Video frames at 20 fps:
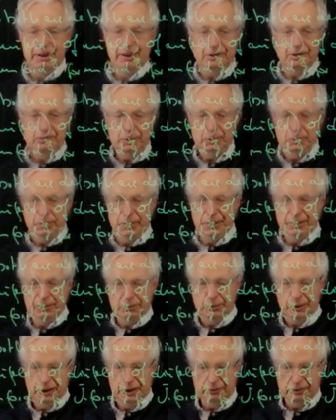a good way
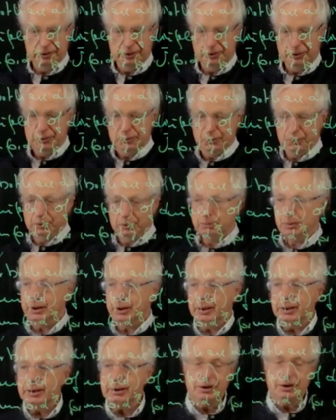to have a short
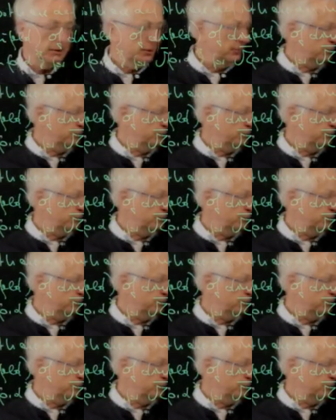break.